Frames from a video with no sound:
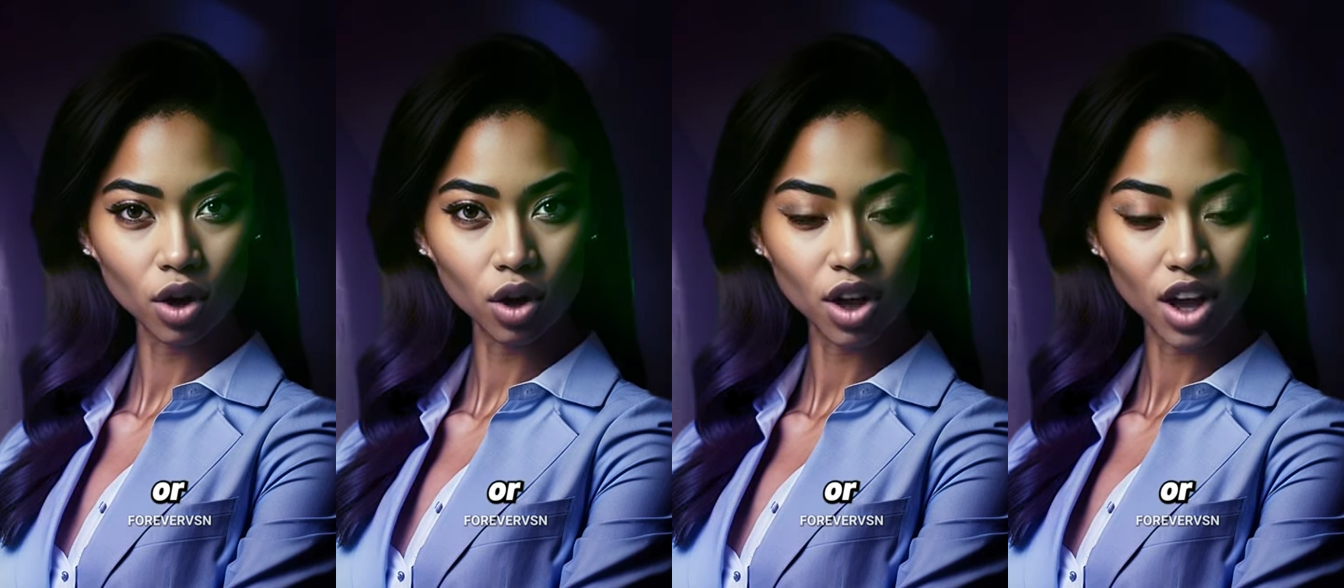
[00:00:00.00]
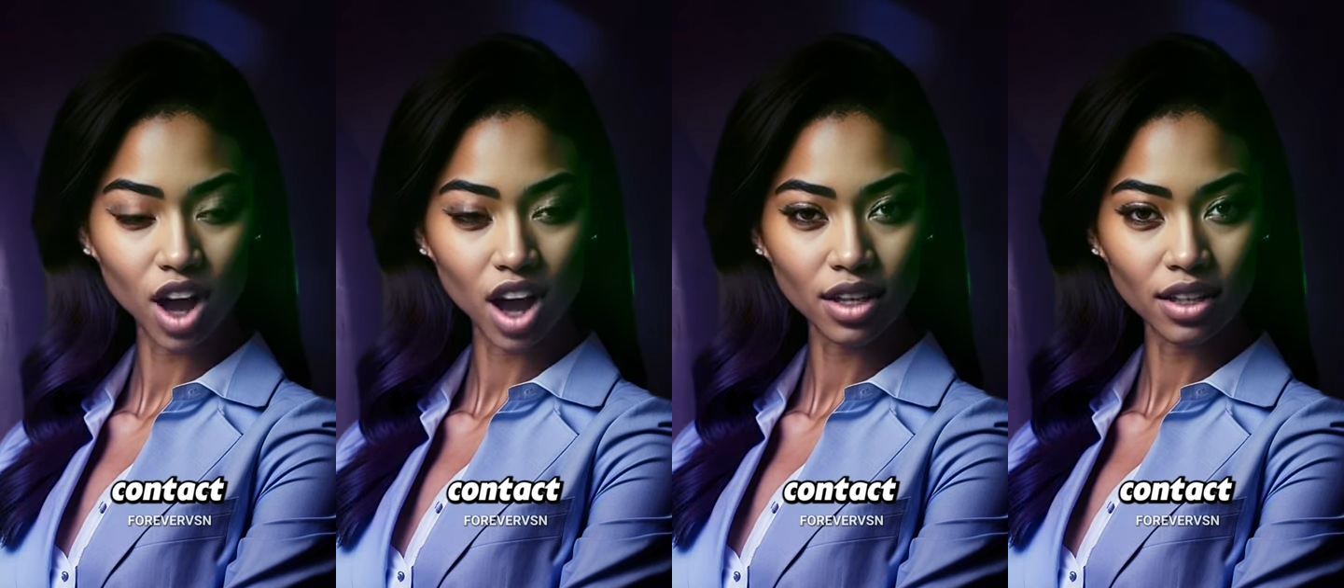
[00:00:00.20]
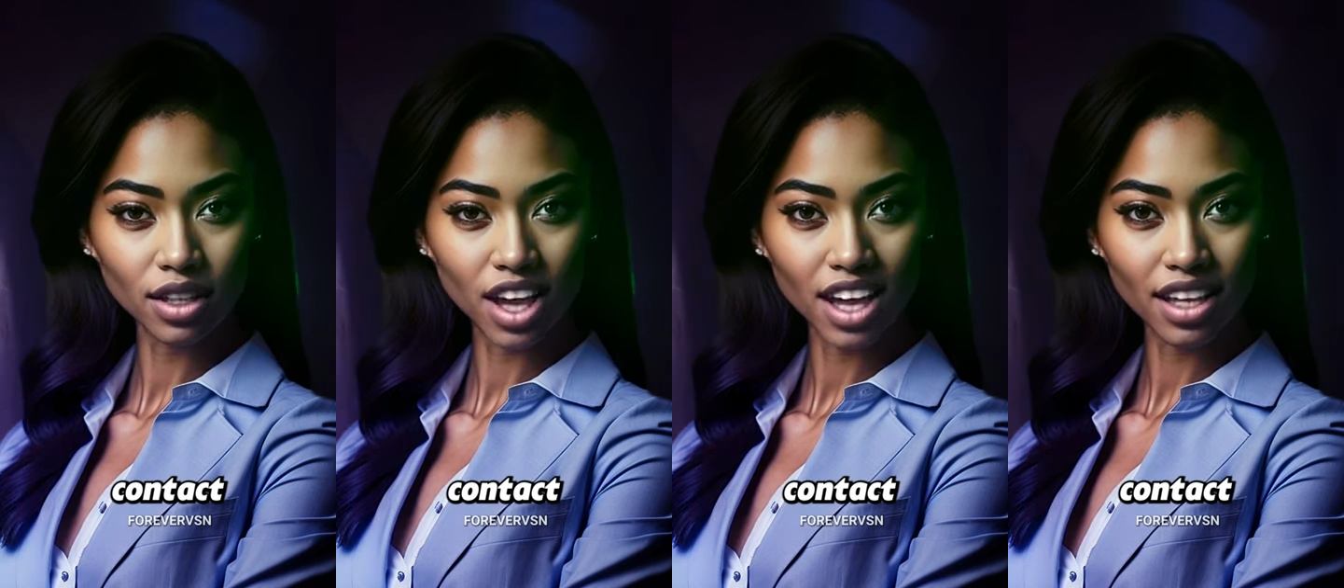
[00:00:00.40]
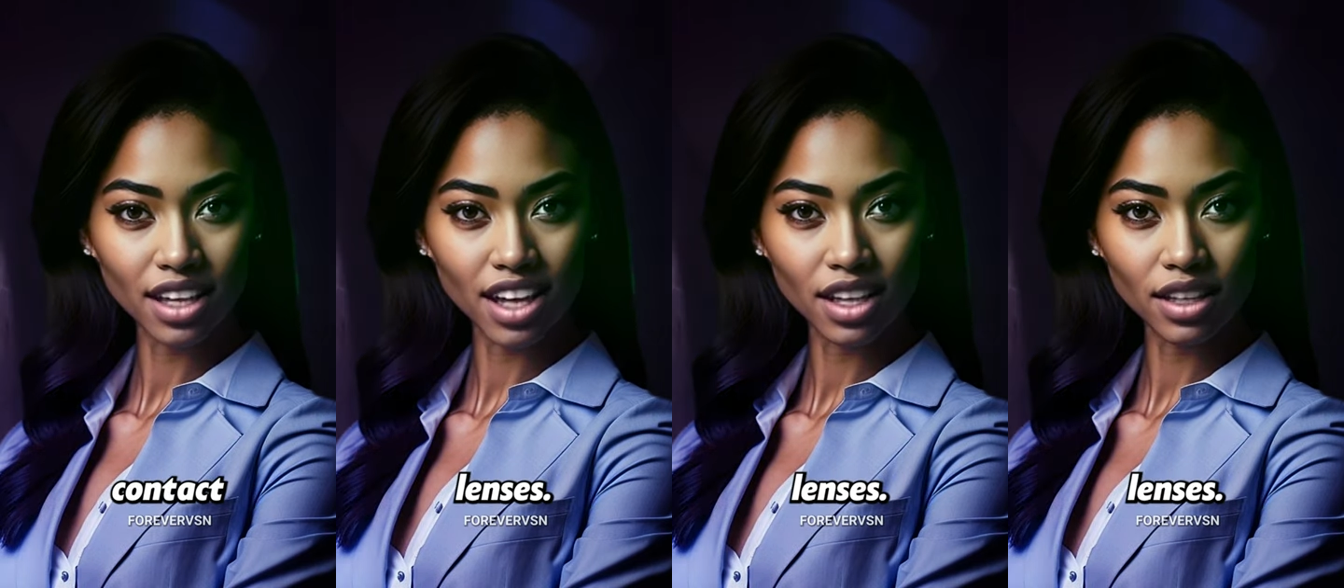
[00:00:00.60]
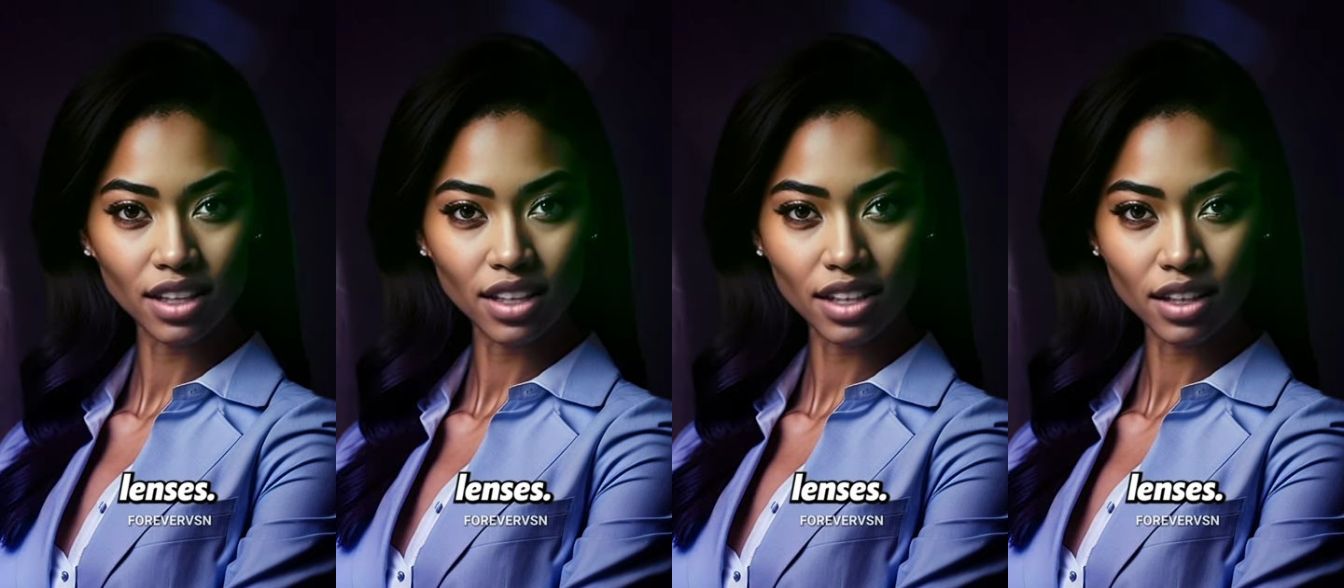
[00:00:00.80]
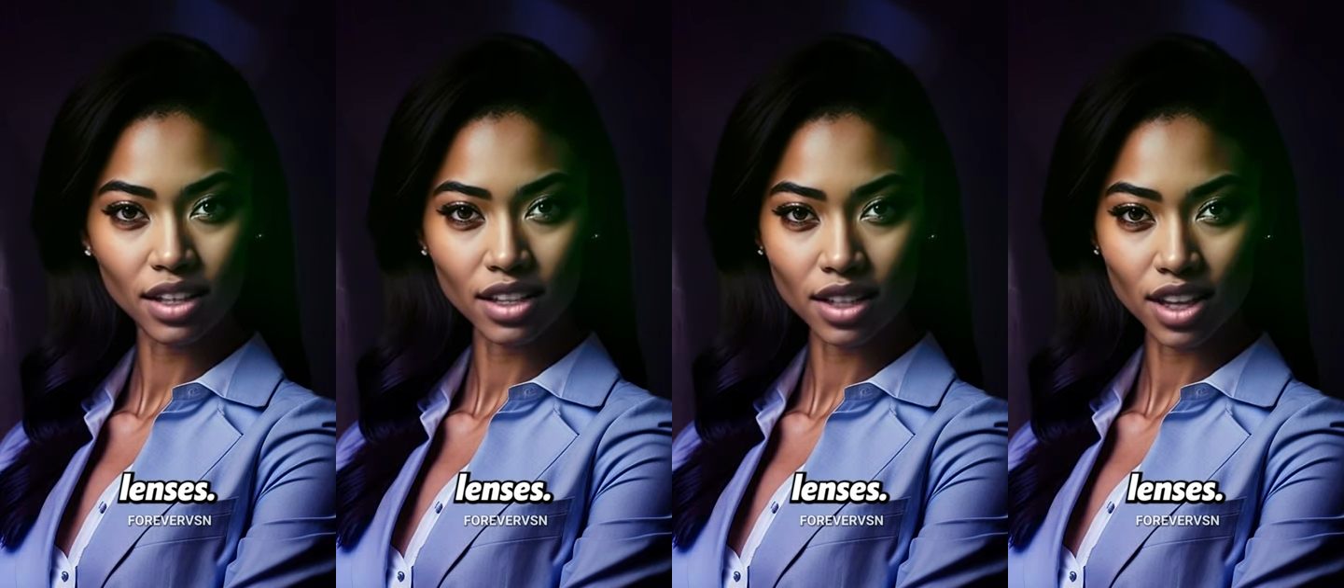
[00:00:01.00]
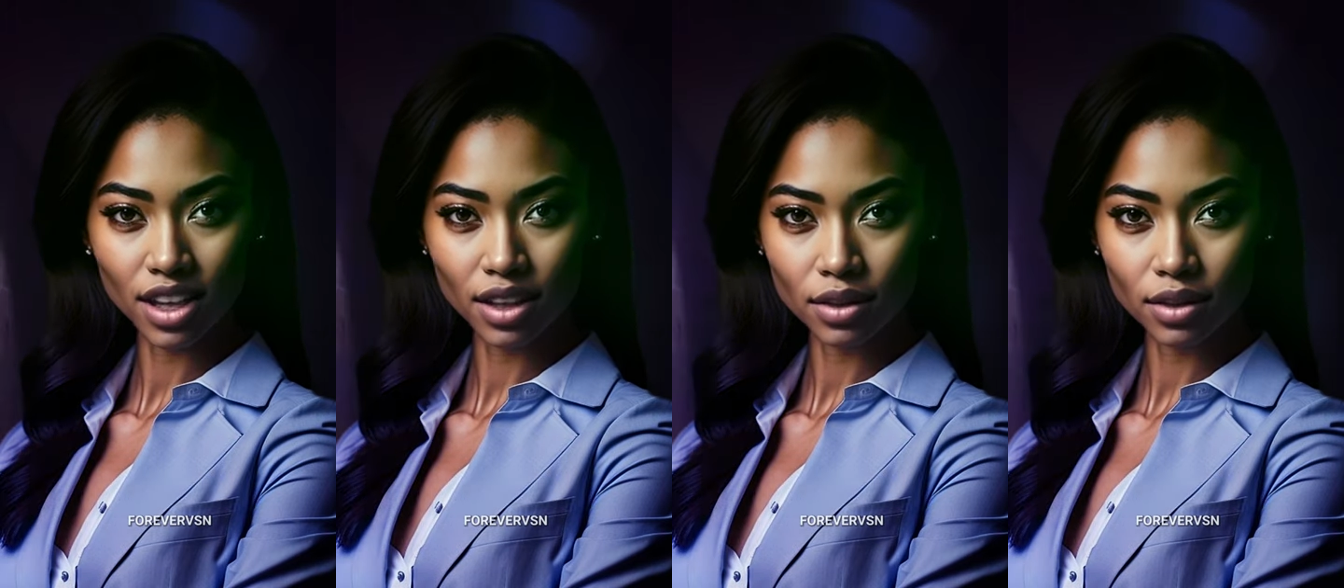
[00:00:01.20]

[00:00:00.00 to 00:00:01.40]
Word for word: or contact lenses.